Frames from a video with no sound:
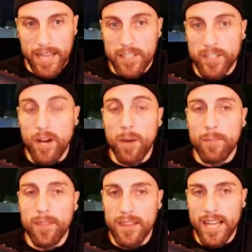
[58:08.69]

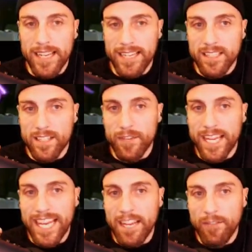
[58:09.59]
some the likeness of
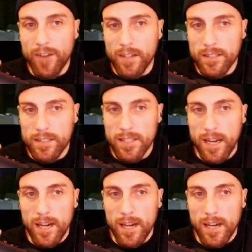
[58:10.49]
kephas,